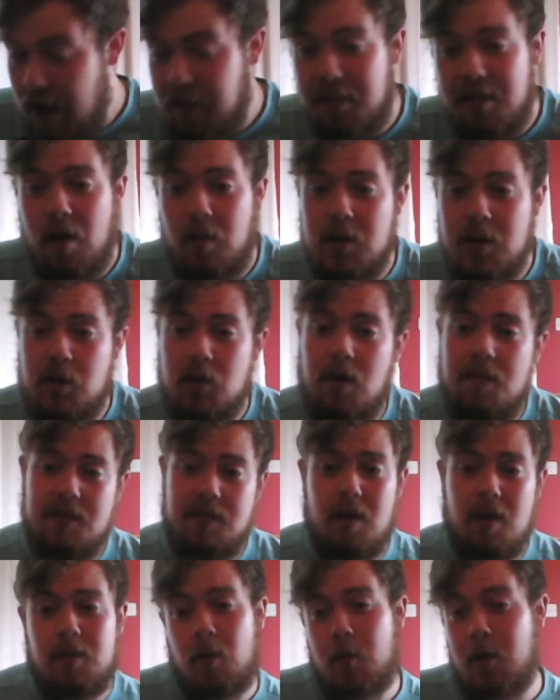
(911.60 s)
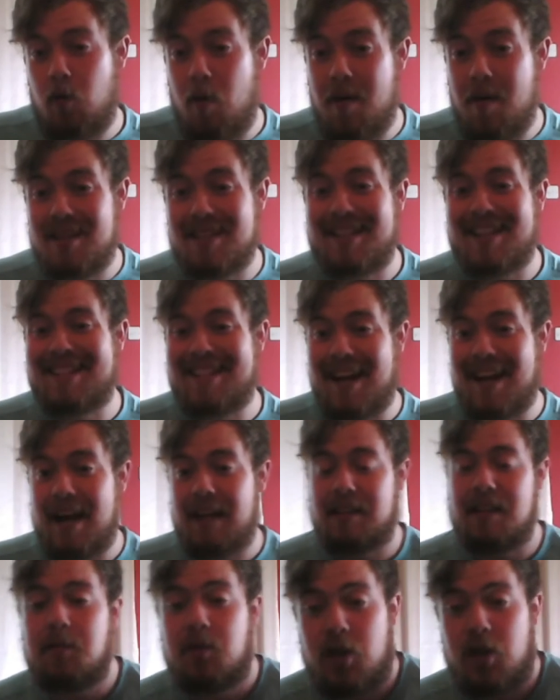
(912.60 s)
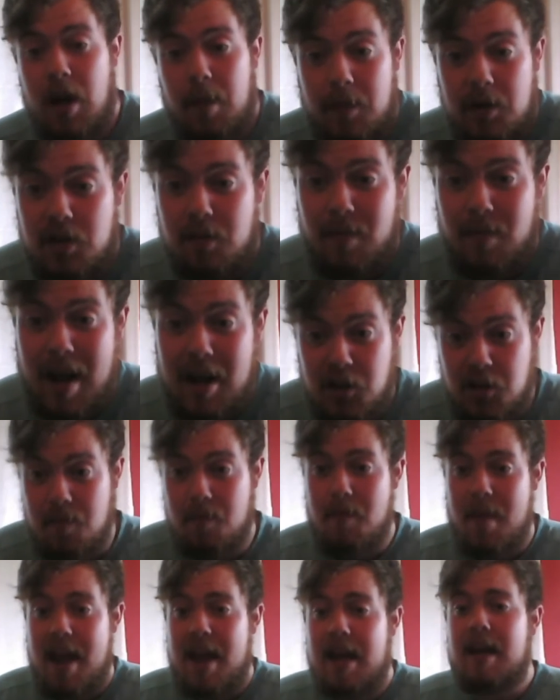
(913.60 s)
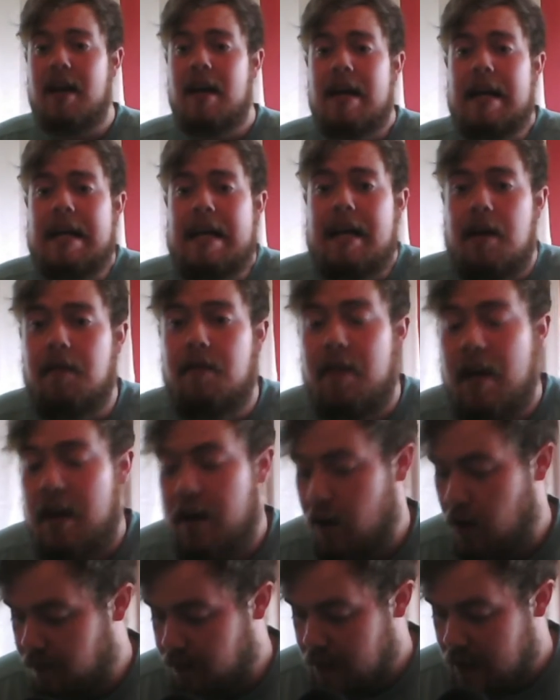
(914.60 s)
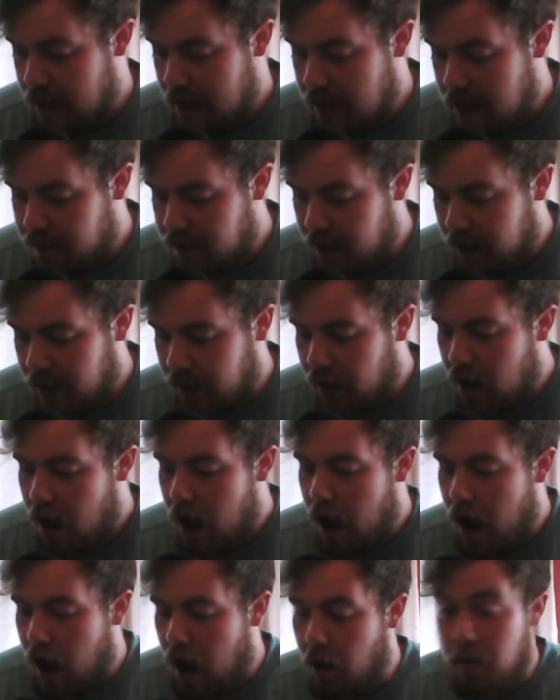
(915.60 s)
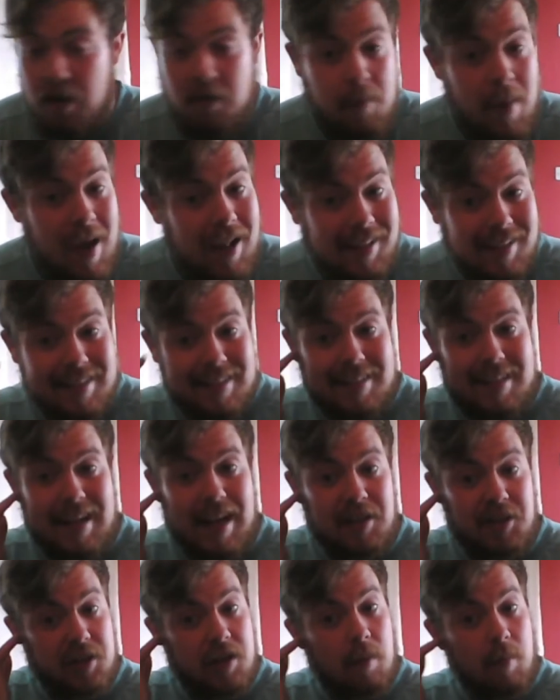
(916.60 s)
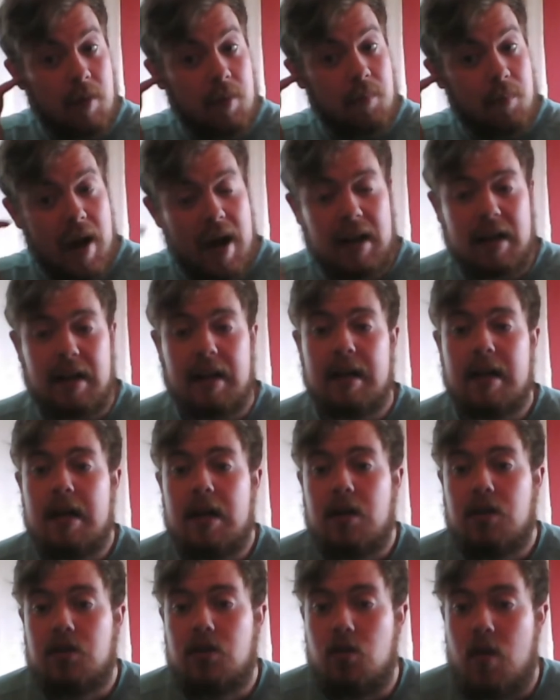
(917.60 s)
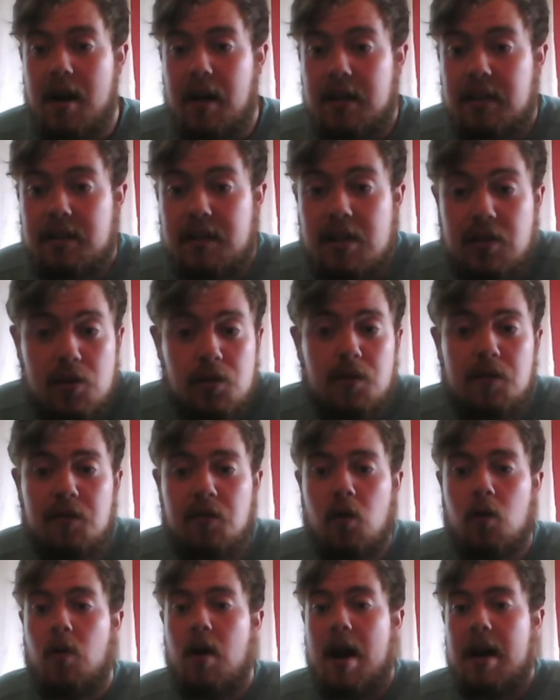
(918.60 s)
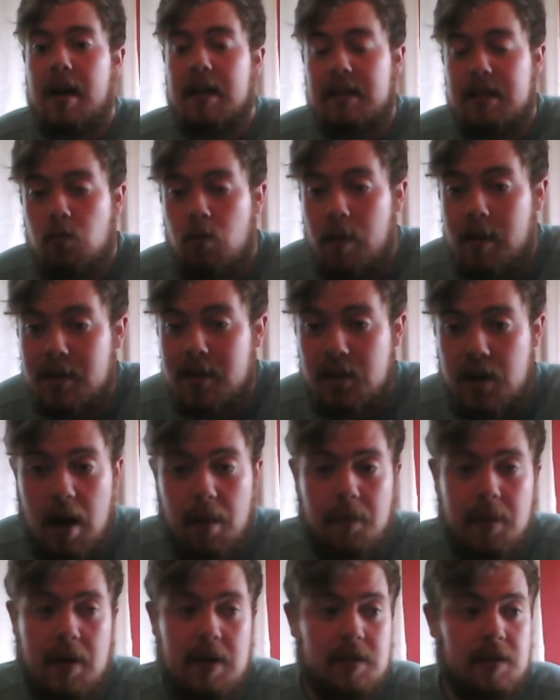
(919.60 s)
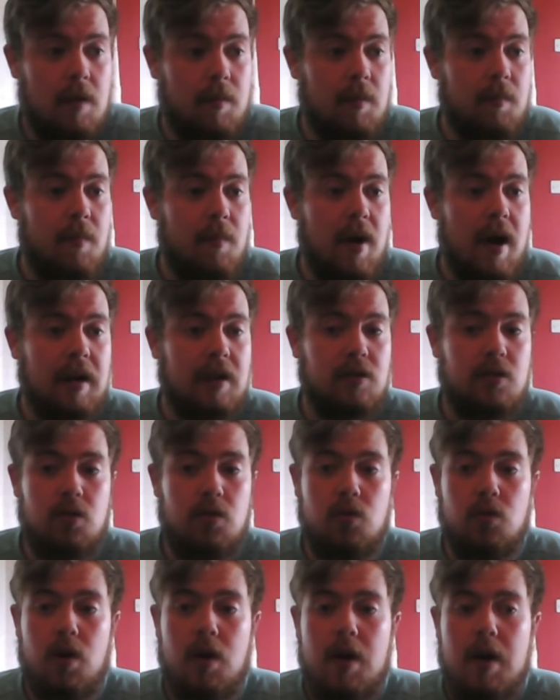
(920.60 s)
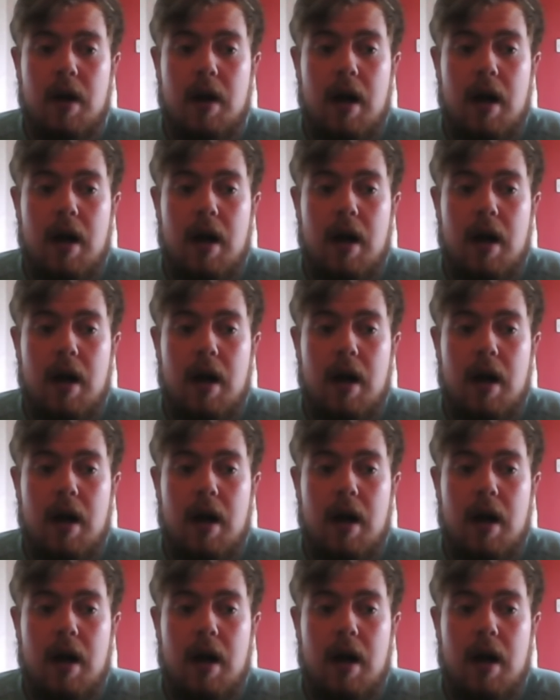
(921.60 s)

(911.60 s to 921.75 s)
that, we do have the WWE Women's Tag Team Championship match, the main event of the evening. We have Bayley and Sasha coming back to NXT, two former NXT Women's Champions coming back to.